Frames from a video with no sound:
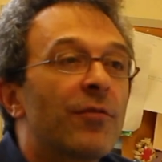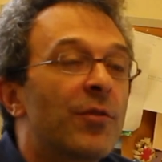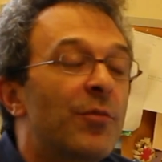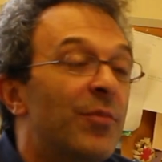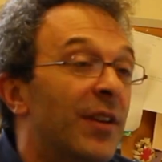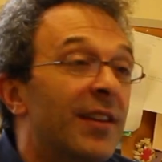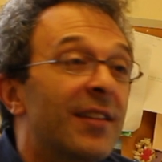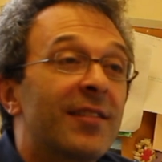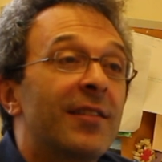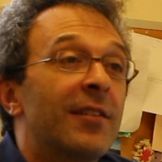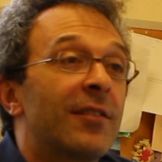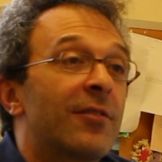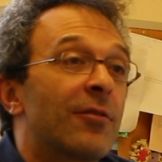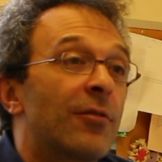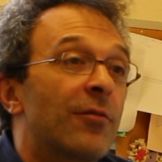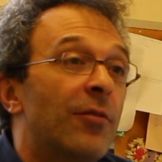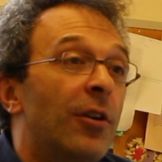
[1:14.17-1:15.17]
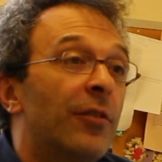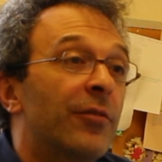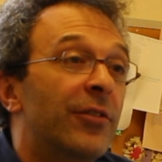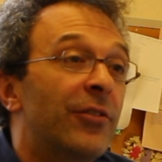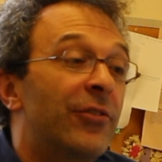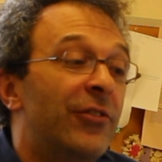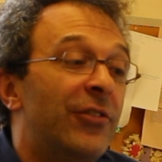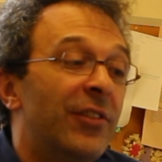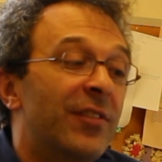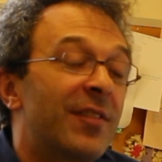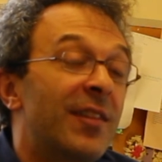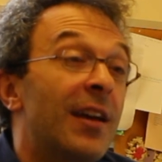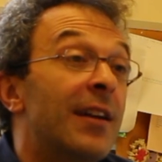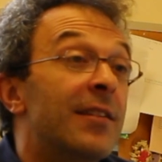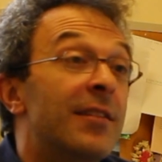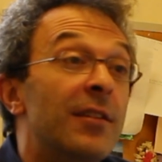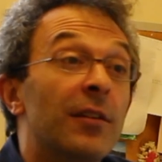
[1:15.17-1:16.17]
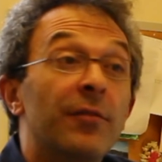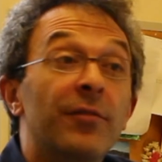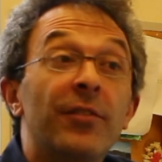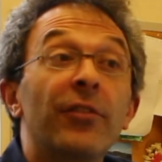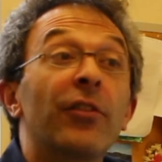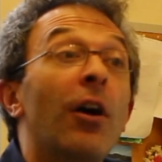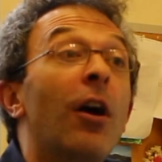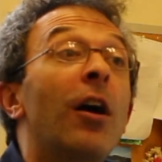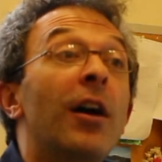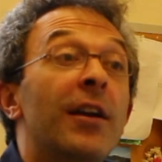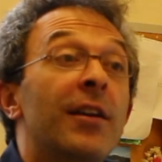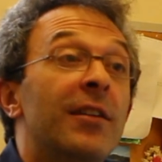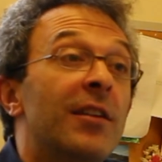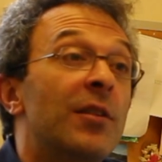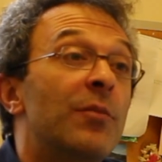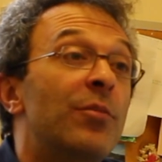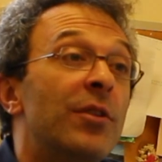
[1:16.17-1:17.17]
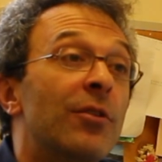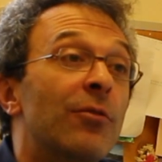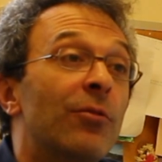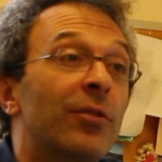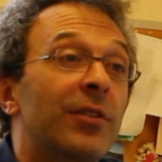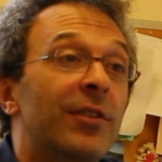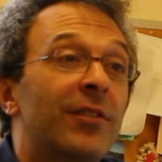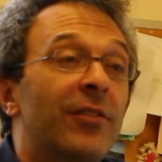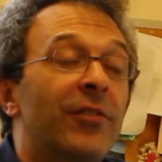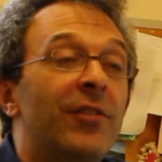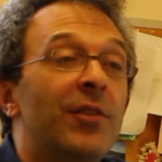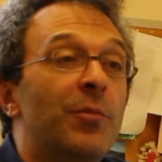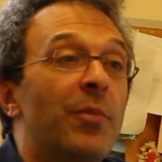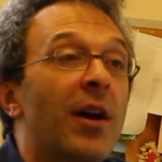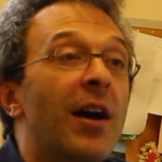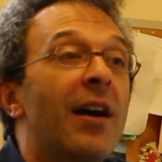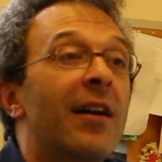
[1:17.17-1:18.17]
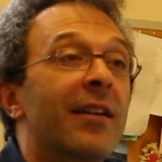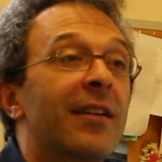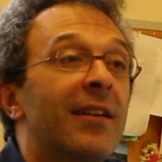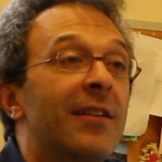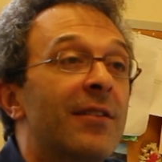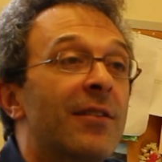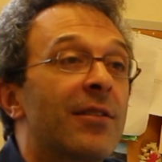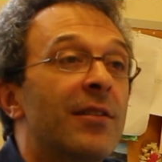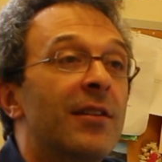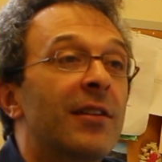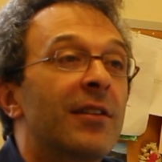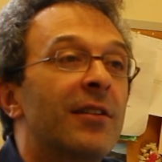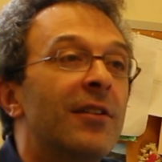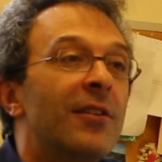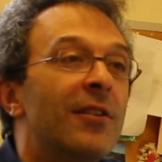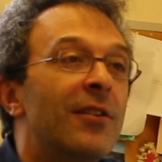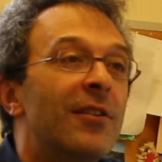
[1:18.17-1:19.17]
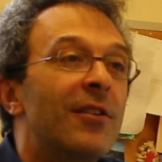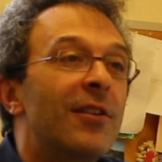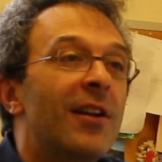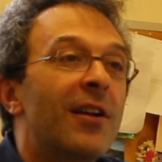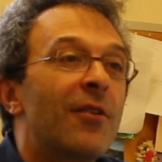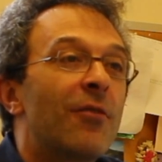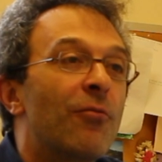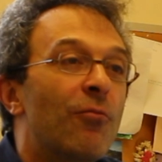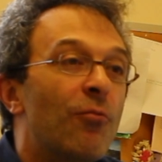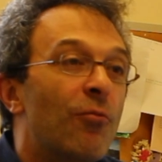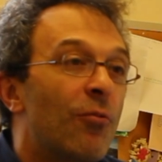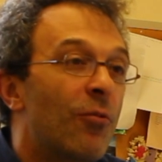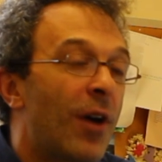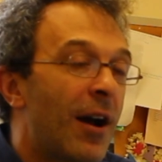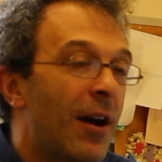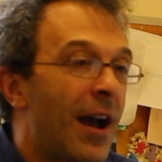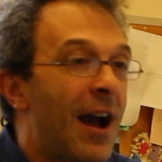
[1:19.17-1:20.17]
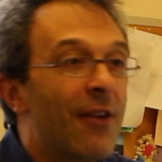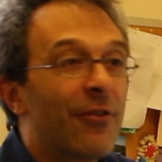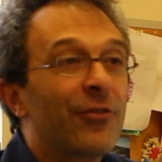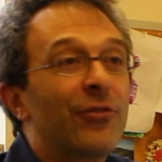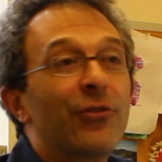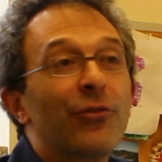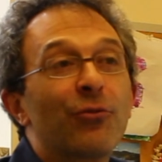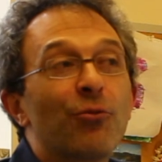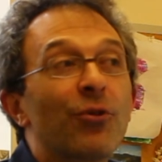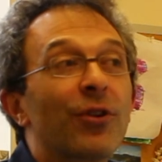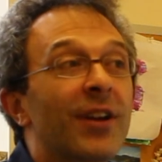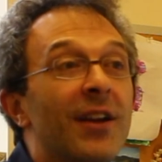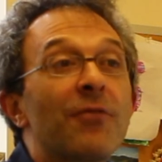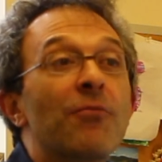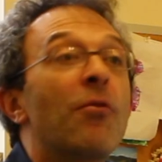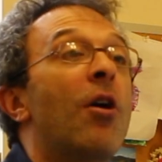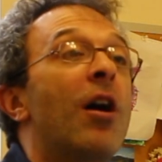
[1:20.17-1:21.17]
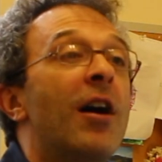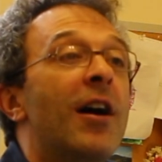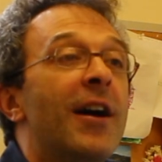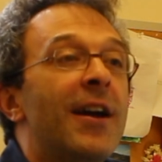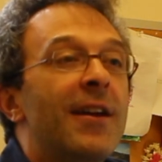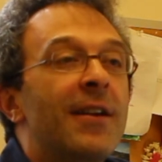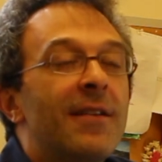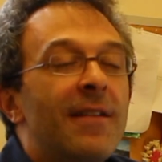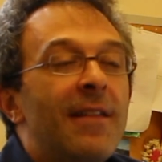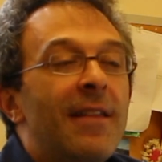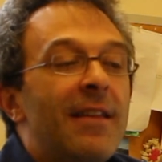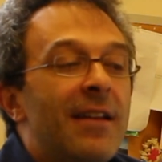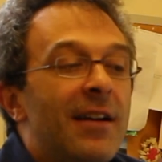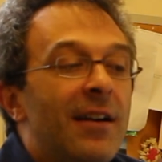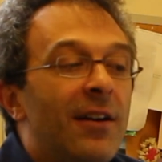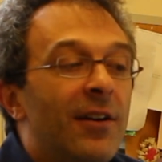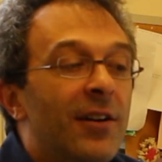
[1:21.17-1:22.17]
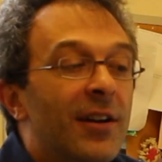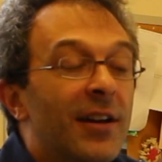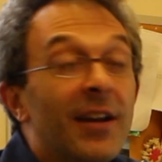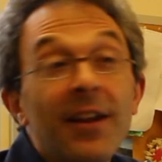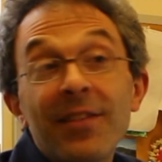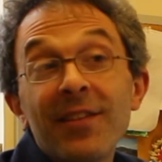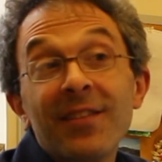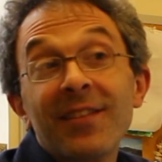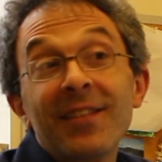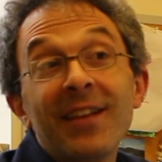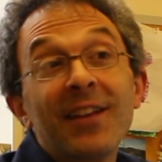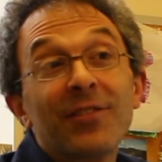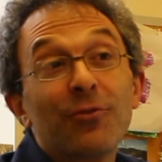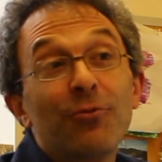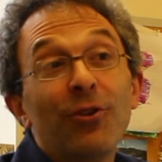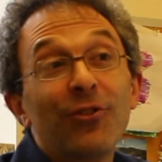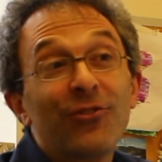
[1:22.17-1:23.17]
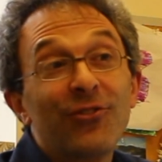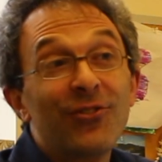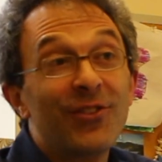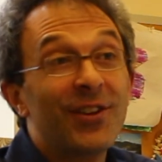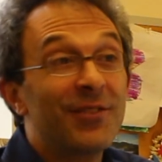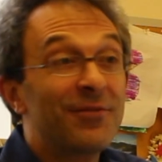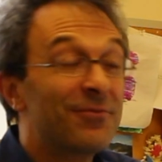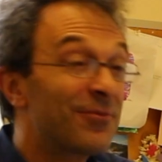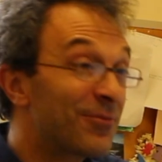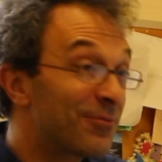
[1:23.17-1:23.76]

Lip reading: of the biggest things that are involved is just the idea of design and being willing to sit back and think, how does this work and why? And I think that that's a question that